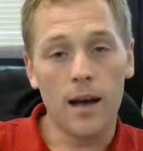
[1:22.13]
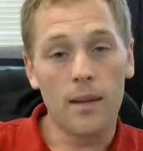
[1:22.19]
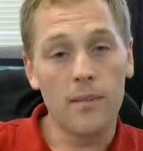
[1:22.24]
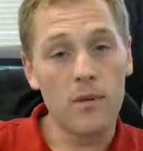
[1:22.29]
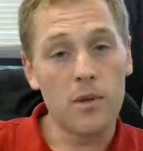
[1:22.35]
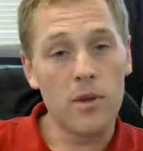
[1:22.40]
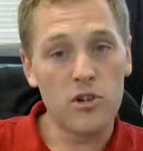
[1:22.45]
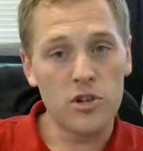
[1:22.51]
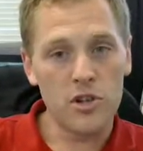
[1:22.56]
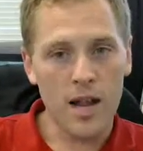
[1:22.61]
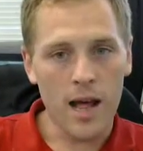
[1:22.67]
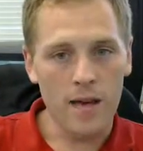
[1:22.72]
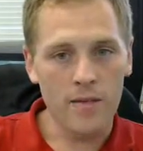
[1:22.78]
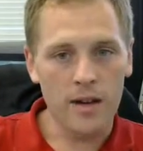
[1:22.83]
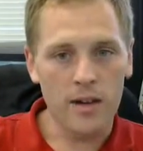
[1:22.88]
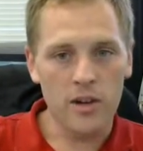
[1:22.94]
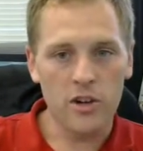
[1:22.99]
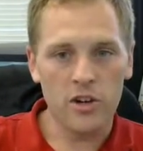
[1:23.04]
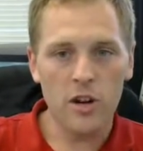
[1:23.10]
you should have
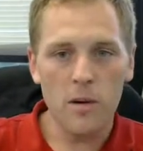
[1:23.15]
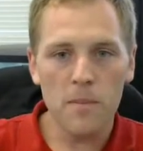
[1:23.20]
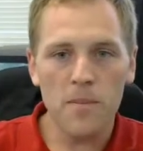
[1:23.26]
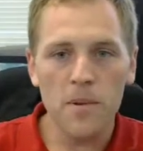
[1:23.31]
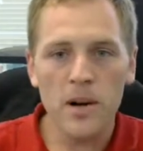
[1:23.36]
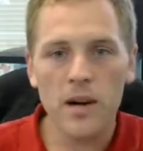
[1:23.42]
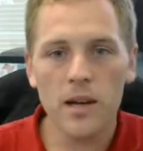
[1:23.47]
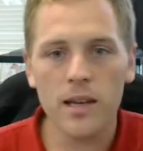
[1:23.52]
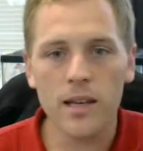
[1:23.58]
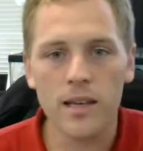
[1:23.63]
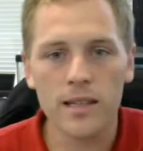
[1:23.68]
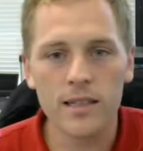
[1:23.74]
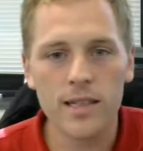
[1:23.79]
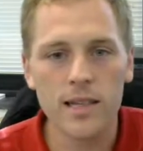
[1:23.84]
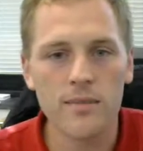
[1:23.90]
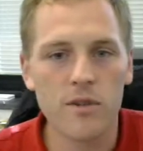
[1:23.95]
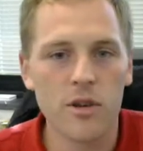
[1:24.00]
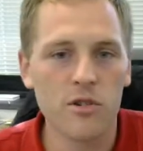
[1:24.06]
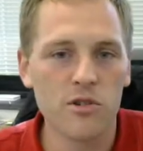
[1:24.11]
it in your notebook, and
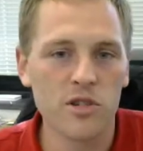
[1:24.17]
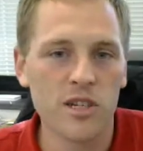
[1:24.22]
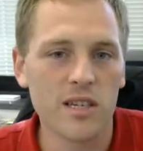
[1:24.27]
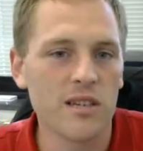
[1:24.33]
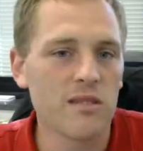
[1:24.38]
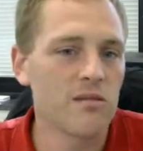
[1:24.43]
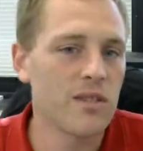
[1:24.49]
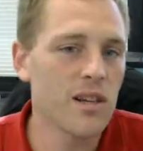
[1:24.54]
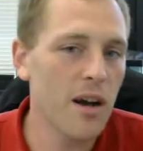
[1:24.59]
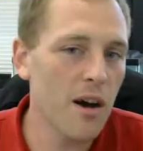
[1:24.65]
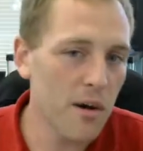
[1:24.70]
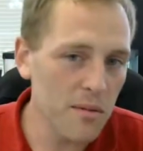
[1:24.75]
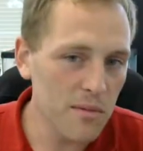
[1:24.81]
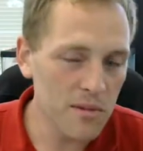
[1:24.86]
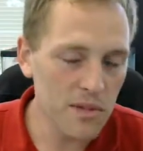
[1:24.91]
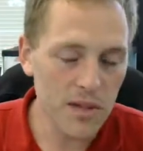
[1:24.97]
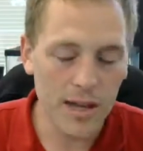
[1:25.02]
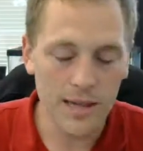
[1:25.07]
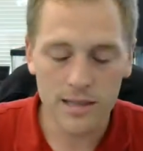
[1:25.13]
Team Yoshi, you
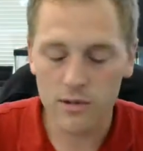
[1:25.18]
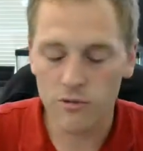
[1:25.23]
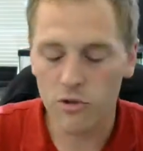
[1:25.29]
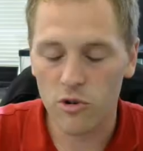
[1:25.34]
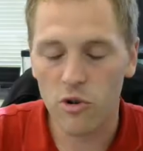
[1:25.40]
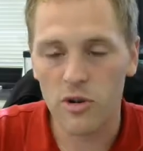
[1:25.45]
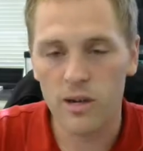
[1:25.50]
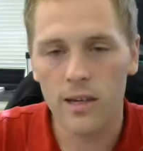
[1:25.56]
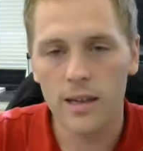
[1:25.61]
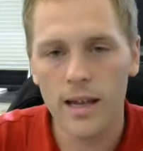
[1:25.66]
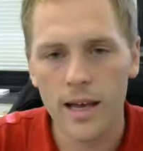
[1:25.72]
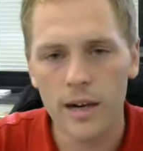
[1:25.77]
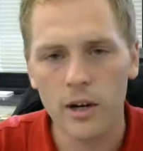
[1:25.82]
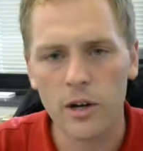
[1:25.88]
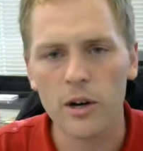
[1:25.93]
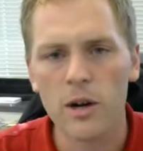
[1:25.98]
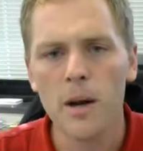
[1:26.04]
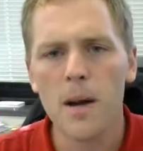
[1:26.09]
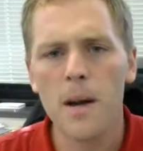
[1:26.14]
don't. You guys can record it
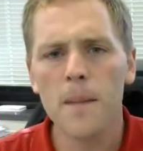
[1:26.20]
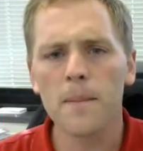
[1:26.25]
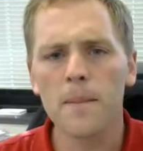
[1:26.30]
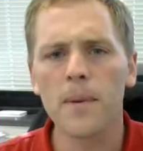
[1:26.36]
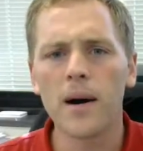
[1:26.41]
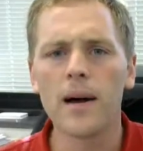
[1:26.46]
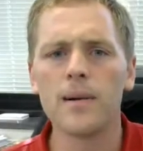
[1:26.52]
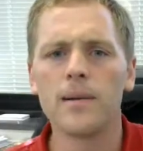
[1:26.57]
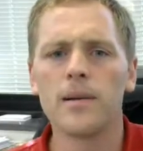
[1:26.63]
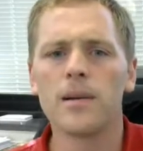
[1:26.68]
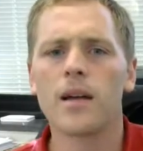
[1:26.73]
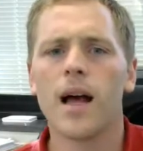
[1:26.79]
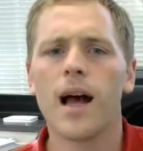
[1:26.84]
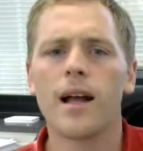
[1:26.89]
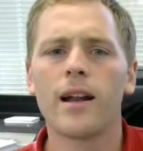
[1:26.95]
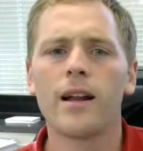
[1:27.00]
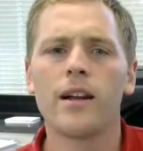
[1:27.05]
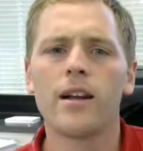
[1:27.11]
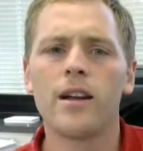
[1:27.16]
later. But
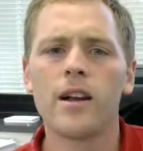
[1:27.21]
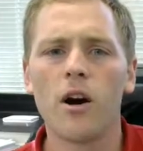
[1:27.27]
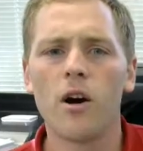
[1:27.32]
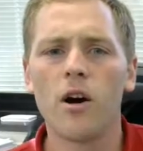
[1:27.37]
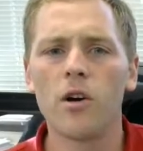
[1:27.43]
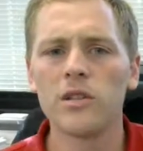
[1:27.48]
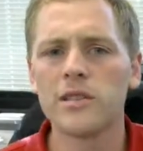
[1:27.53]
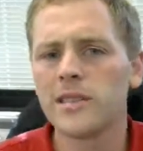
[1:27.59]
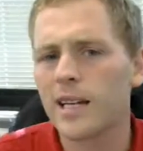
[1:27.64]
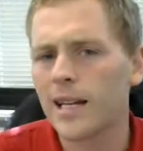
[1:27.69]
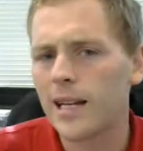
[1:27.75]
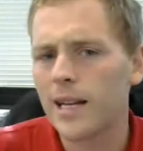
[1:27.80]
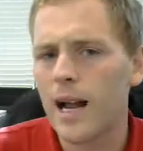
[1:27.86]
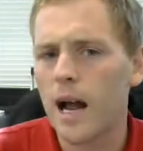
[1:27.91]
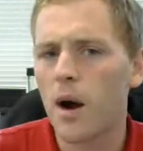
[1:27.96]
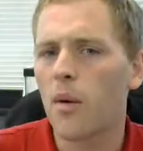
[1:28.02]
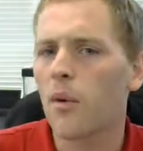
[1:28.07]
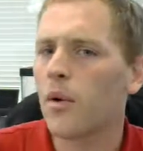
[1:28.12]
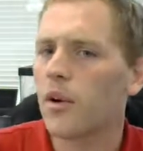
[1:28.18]
I know second
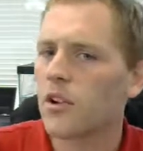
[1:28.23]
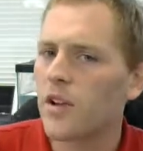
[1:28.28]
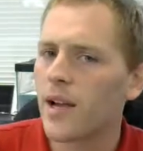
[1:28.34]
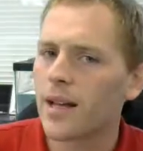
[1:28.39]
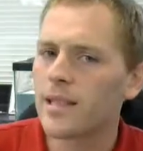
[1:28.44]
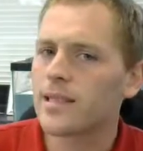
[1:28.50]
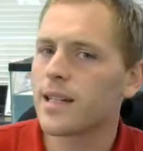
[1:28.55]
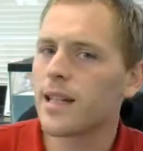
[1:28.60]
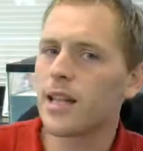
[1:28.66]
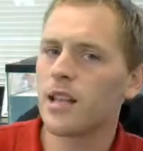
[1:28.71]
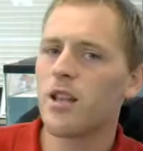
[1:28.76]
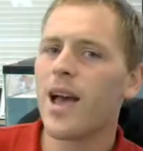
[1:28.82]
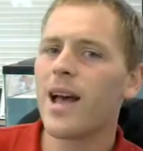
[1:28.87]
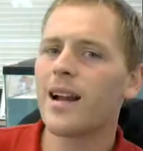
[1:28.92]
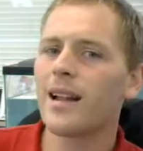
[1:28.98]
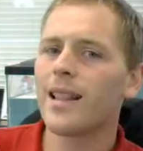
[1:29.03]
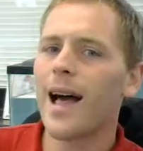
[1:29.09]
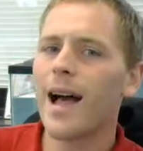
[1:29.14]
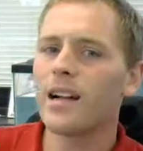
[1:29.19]
hour, you guys said that you
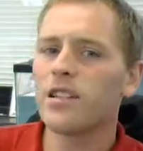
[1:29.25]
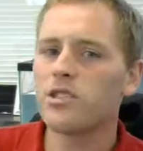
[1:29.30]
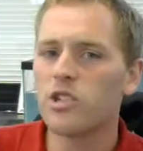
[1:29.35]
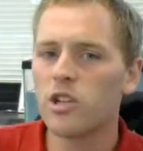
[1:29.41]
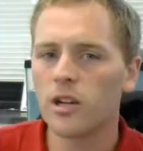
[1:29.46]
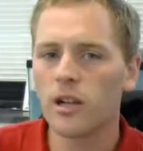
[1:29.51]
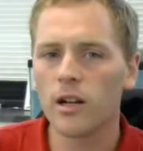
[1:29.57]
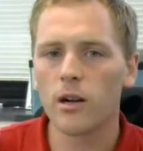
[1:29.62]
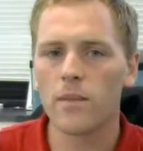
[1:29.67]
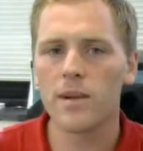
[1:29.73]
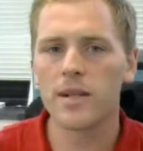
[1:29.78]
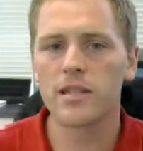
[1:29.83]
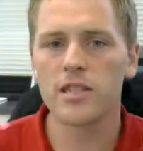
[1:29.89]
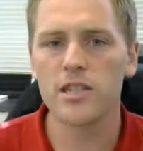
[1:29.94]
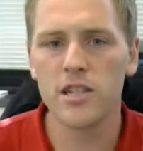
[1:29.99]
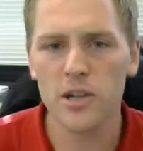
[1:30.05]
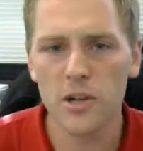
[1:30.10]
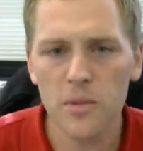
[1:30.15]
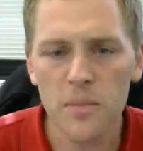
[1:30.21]
had it last year a little bit
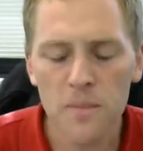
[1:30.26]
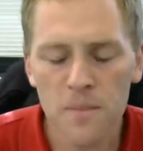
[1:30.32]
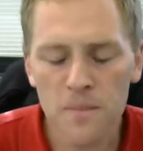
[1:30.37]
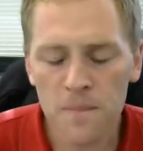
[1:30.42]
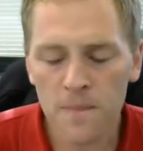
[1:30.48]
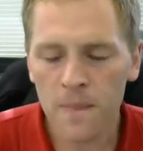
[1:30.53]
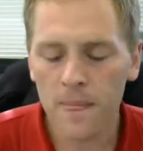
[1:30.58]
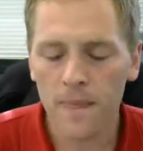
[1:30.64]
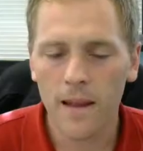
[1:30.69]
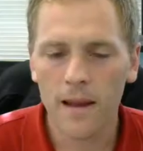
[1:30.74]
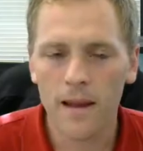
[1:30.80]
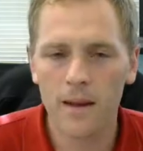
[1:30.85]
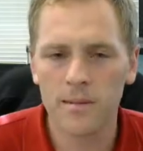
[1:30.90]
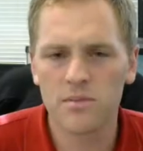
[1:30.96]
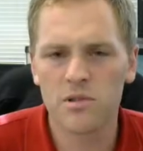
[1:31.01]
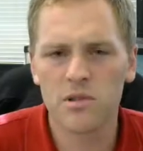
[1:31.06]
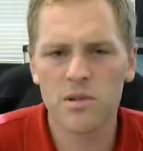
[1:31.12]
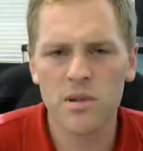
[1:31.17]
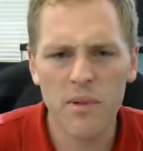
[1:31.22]
too.
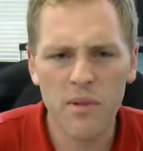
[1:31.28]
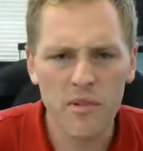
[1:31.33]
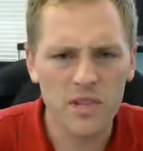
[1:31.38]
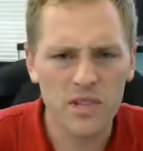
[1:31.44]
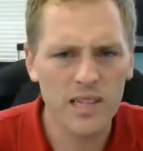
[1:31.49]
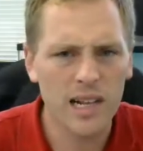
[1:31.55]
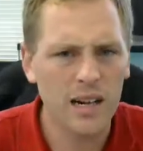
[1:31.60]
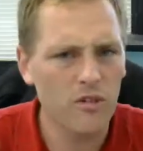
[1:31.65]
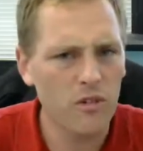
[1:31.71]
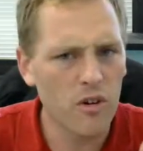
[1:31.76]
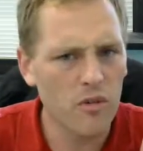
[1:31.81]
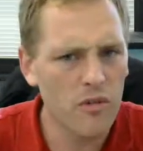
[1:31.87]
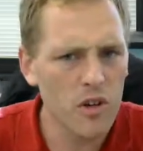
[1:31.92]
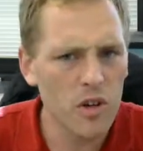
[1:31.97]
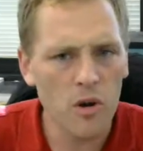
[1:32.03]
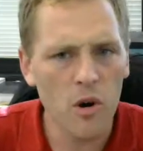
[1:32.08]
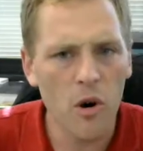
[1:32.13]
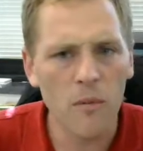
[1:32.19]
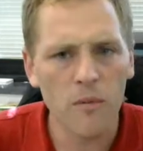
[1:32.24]
So some of it was kind of
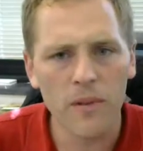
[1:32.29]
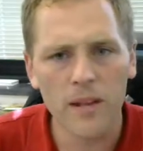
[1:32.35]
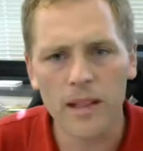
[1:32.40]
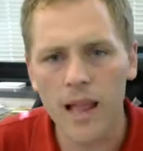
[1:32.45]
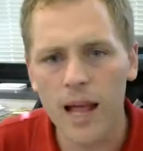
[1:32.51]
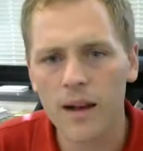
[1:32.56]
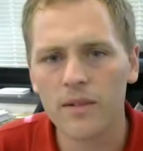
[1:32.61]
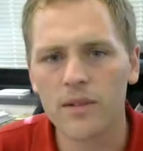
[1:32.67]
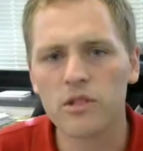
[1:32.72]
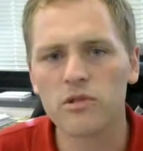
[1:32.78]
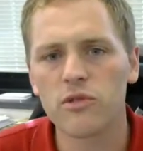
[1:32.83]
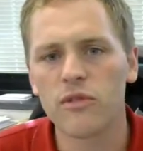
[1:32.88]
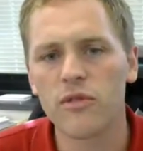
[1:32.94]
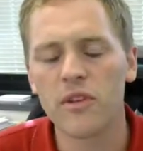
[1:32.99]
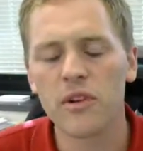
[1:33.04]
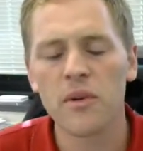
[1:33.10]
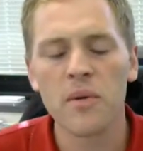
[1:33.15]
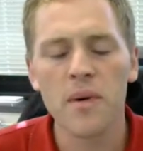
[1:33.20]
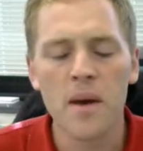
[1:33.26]
review. Hopefully a lot of it's
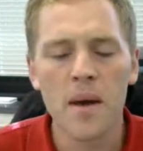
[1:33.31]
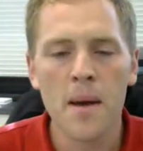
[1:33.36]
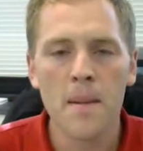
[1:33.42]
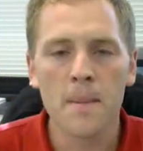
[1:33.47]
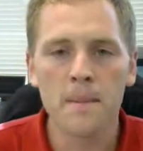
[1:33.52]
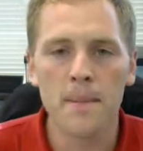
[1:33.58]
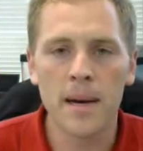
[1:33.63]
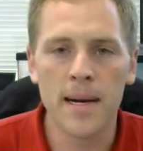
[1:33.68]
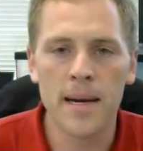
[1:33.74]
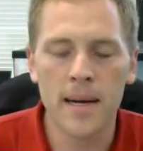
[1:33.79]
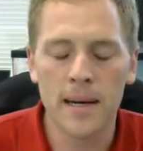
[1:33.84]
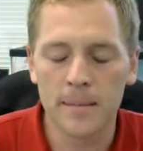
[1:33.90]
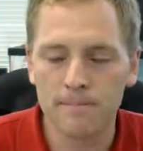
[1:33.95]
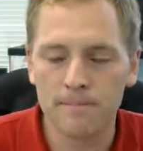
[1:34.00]
review. But